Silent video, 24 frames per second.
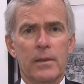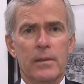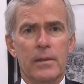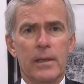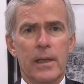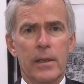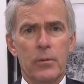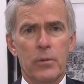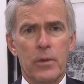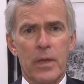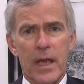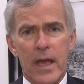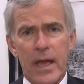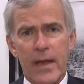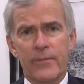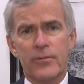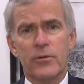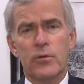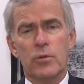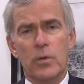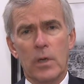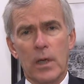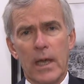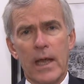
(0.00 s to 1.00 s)
they would have
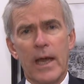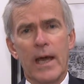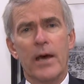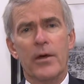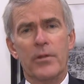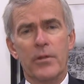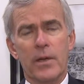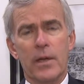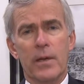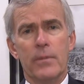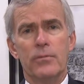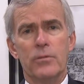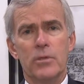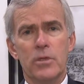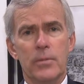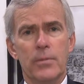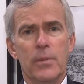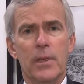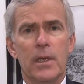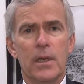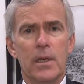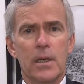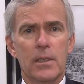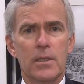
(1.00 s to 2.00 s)
to allow them to
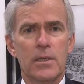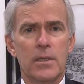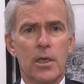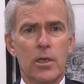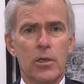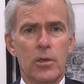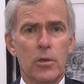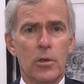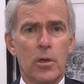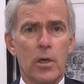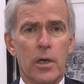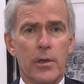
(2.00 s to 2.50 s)
be continued